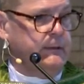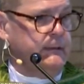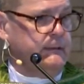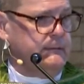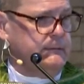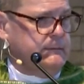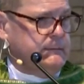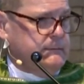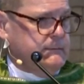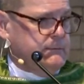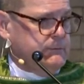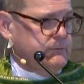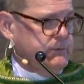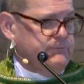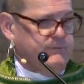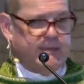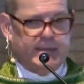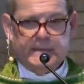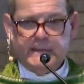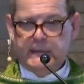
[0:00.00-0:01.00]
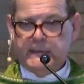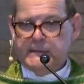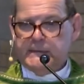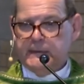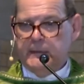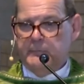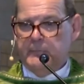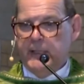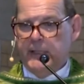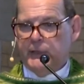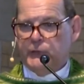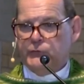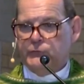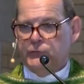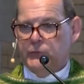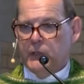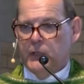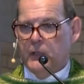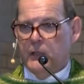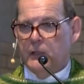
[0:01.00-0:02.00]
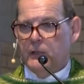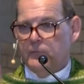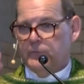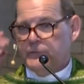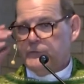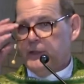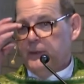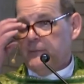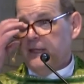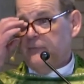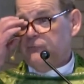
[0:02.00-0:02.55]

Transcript: that sort of sticks in my craw all the time.